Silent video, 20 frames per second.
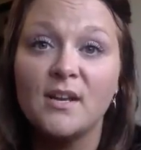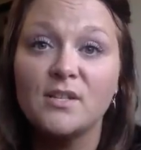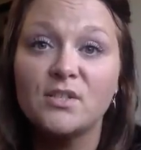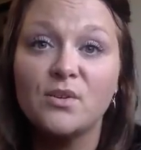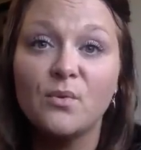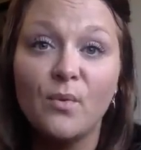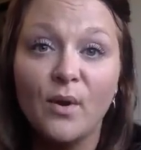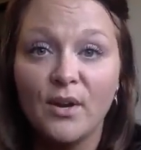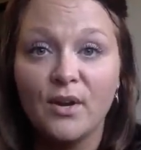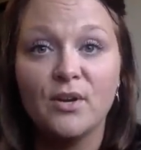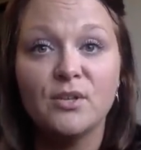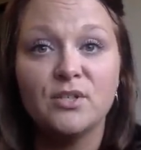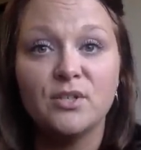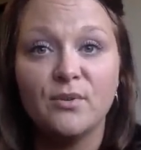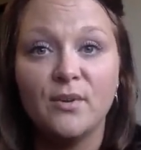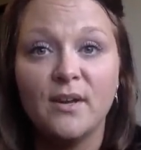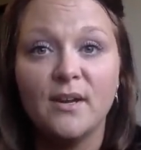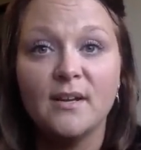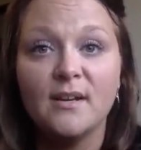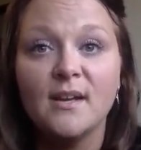to what you're
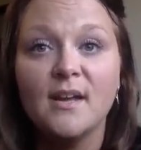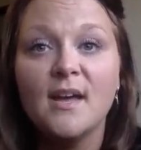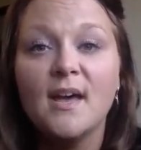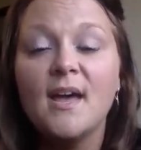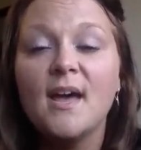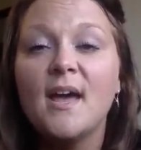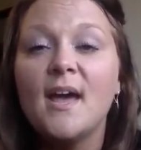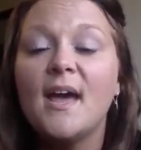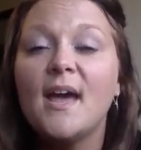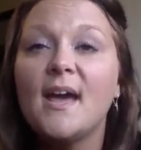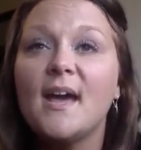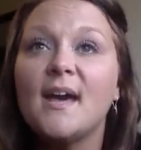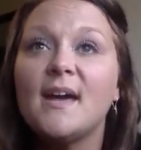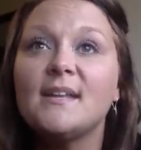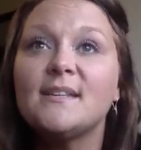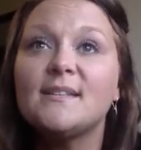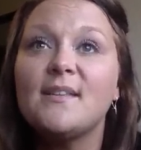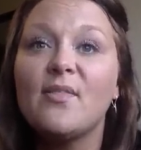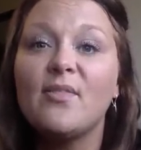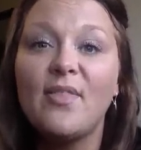doing.
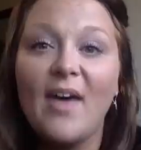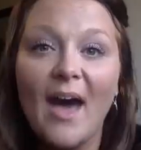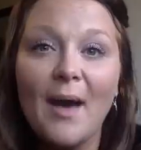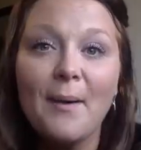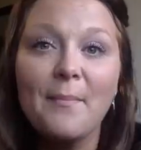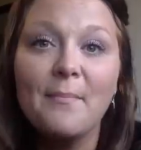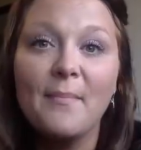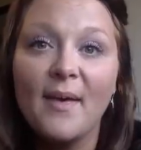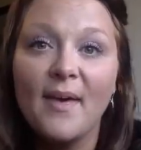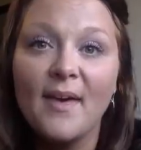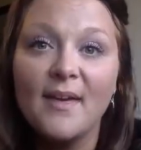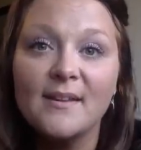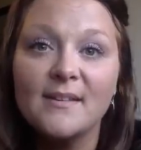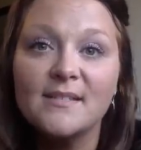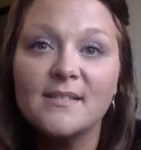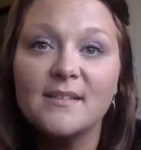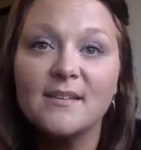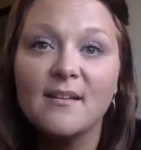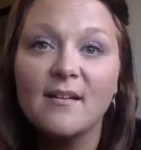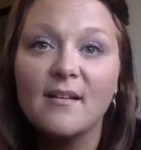And that
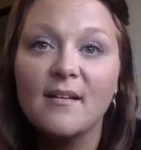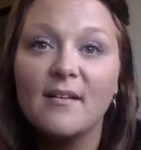meant